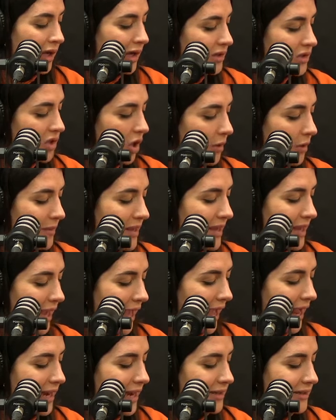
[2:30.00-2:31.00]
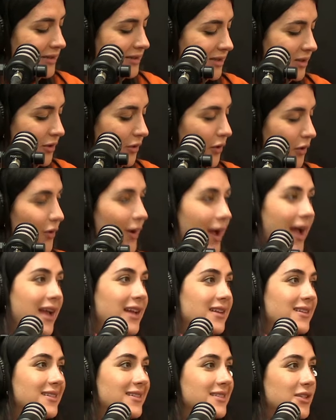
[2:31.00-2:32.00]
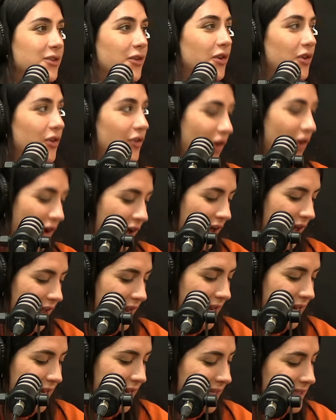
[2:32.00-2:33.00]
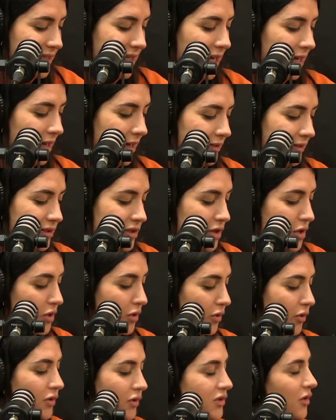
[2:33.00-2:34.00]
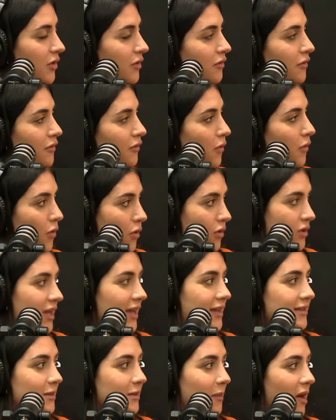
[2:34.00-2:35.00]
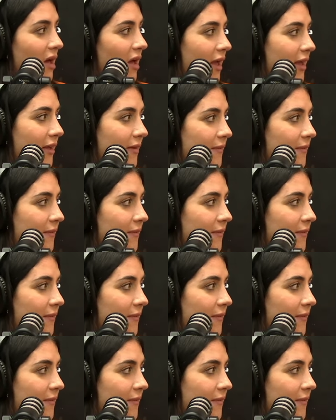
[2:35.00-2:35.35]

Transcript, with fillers: Tommy eight zero eight zero nine has asked thoughts on Ford as a buy.